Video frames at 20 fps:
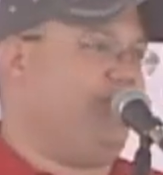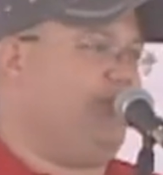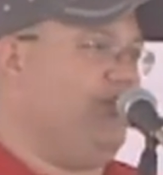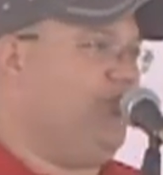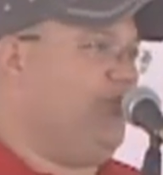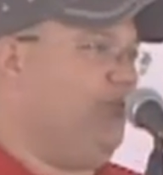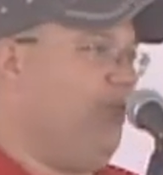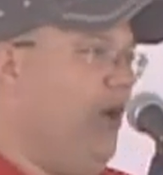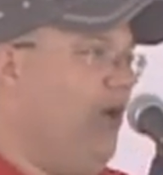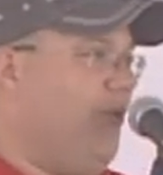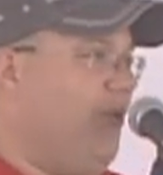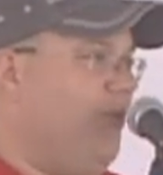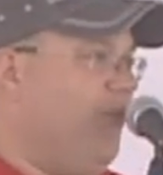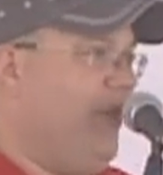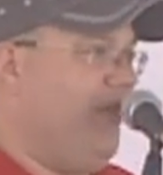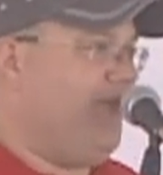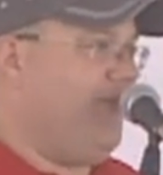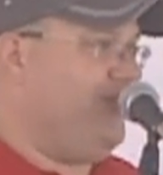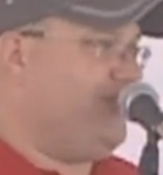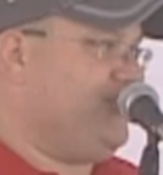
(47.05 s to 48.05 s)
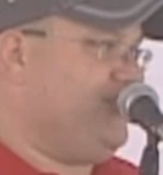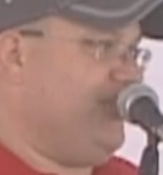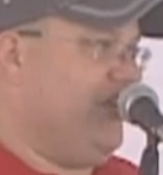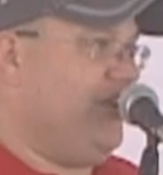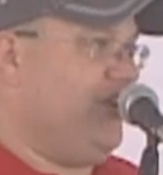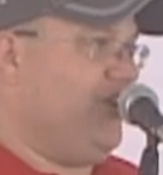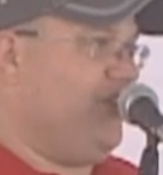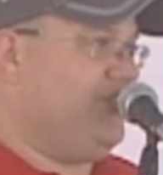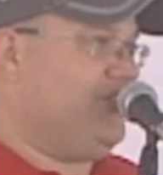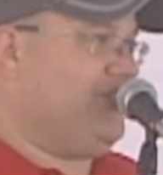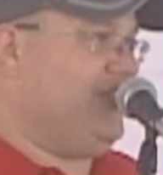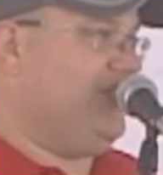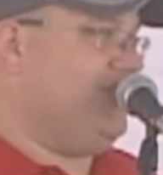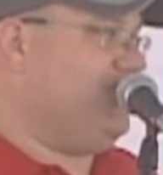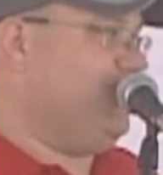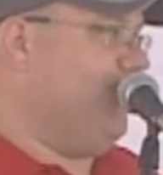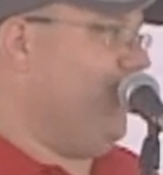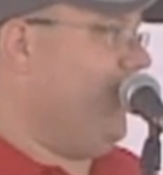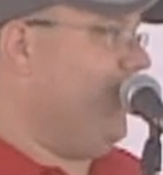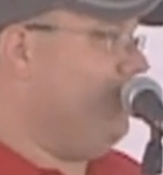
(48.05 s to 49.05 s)
you while we wait for Senator
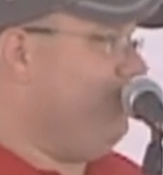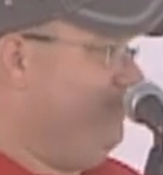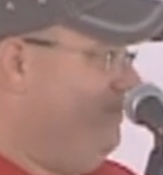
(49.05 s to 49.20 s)
Santorum.